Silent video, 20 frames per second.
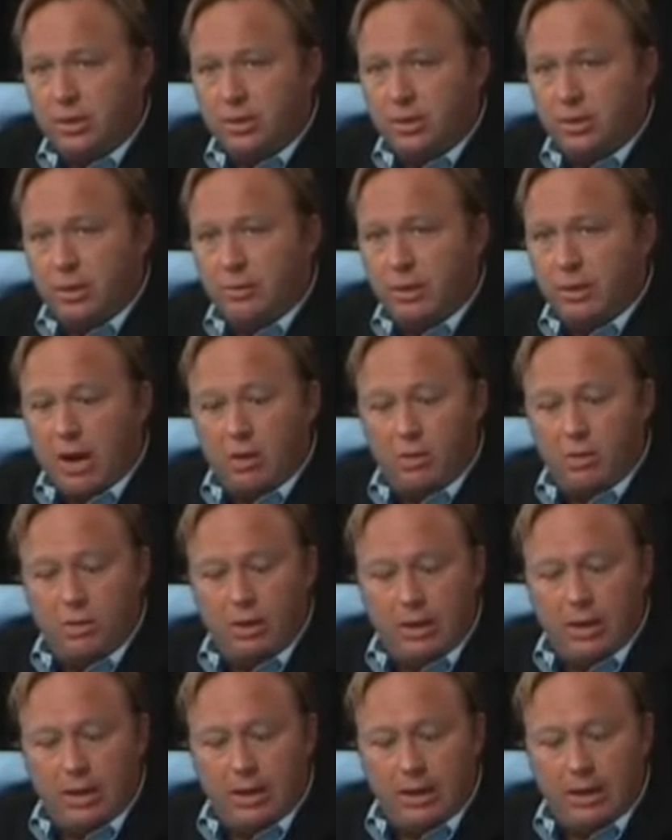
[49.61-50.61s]
So
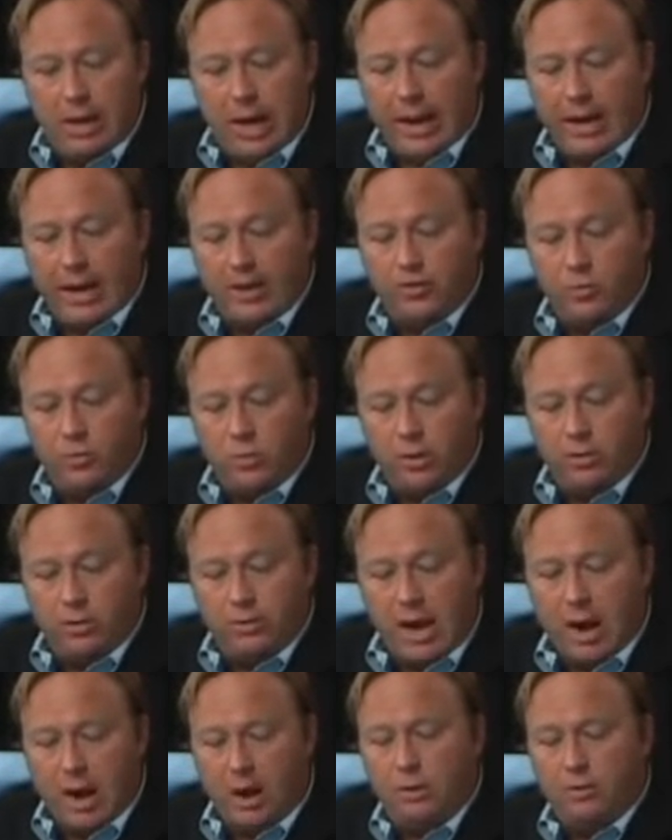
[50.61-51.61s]
now I guess we're
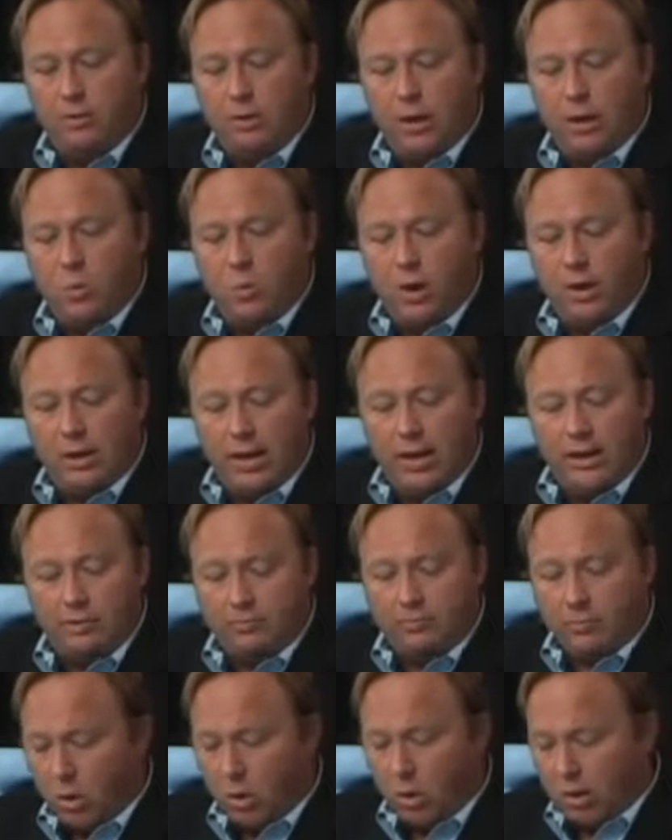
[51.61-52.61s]
down one
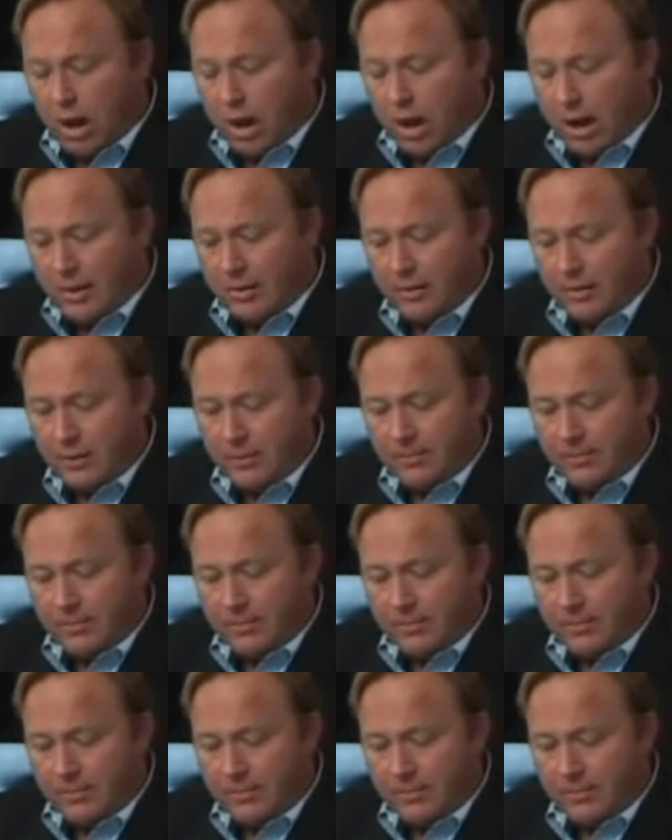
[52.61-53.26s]
less moron